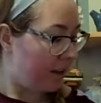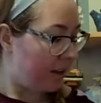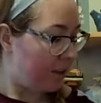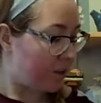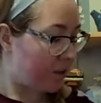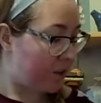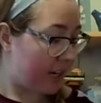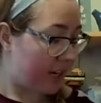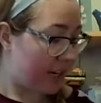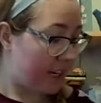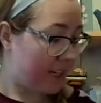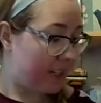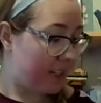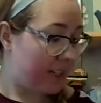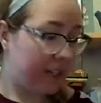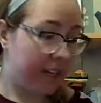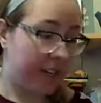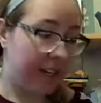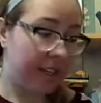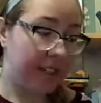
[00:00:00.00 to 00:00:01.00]
Trees,
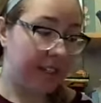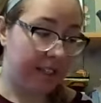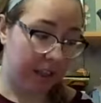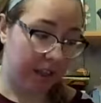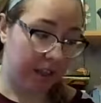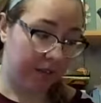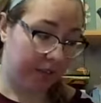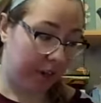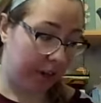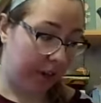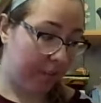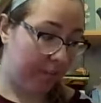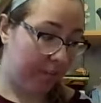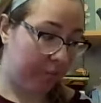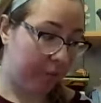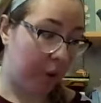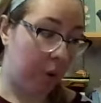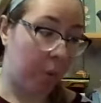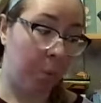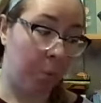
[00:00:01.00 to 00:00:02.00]
silver,
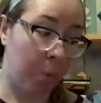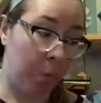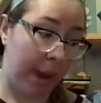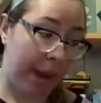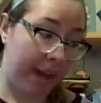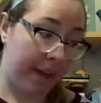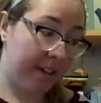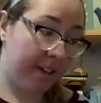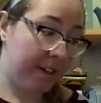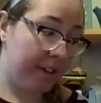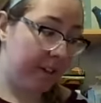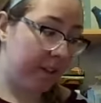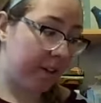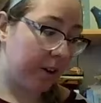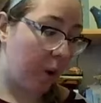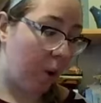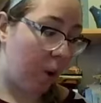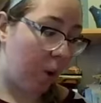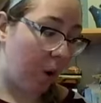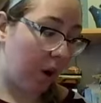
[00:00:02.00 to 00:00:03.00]
wind,
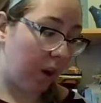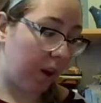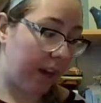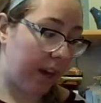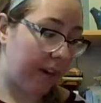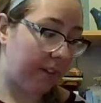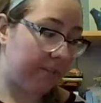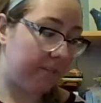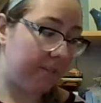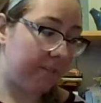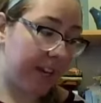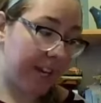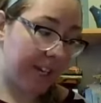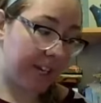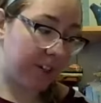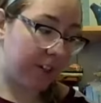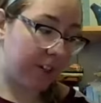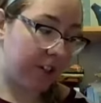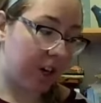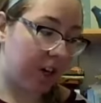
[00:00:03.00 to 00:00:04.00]
coal, and
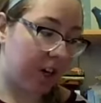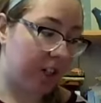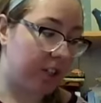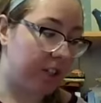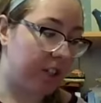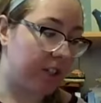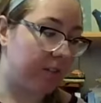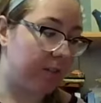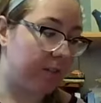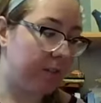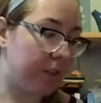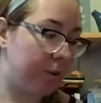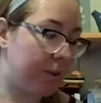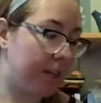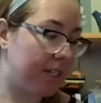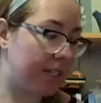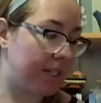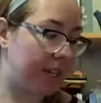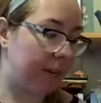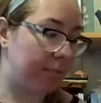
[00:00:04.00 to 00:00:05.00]
fish are just a few
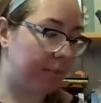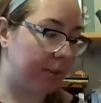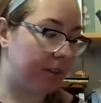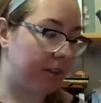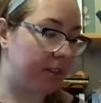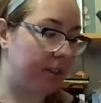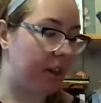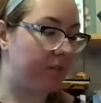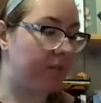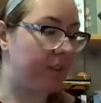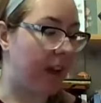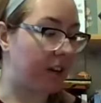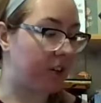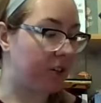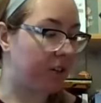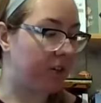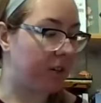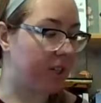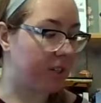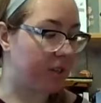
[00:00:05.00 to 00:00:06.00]
examples of
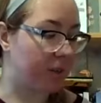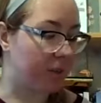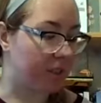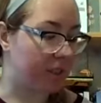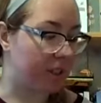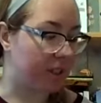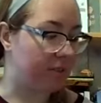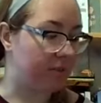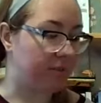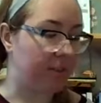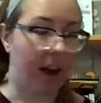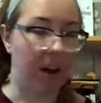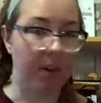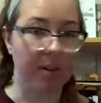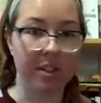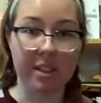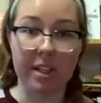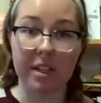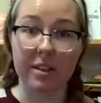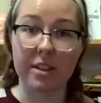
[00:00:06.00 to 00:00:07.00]
natural resources
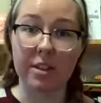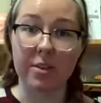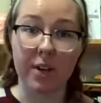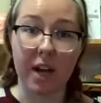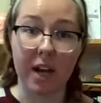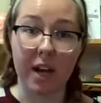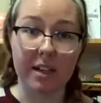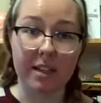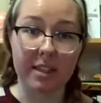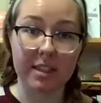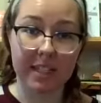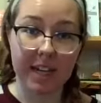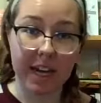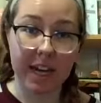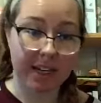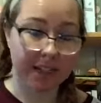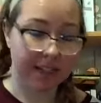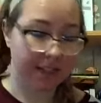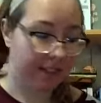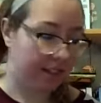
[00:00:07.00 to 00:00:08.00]
found in the United
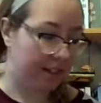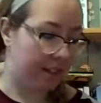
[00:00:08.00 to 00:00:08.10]
States.